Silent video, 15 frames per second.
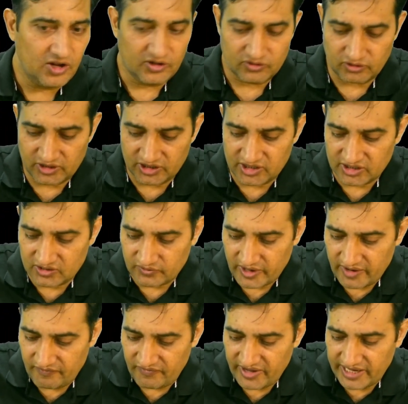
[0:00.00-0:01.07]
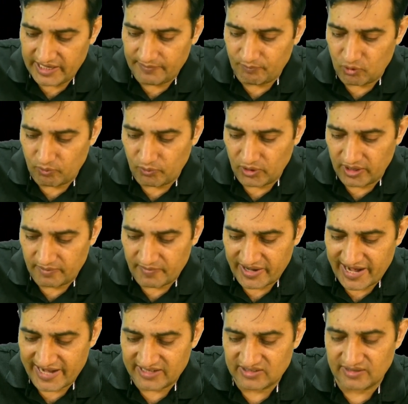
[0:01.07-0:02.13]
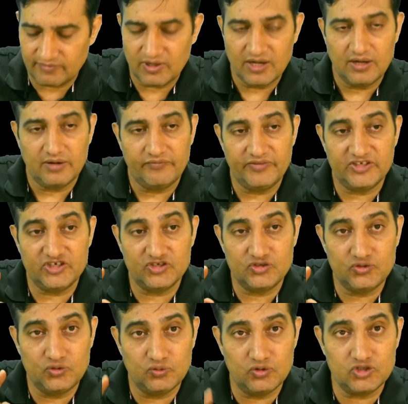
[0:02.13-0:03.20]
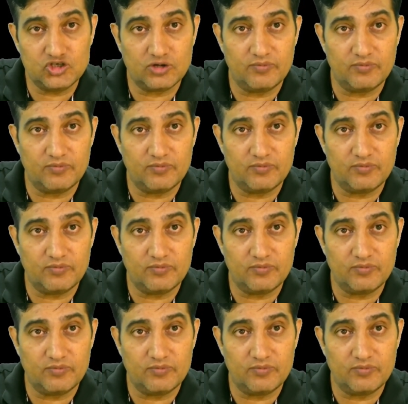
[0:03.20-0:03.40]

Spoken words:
So this is a very popular mechanism which is used.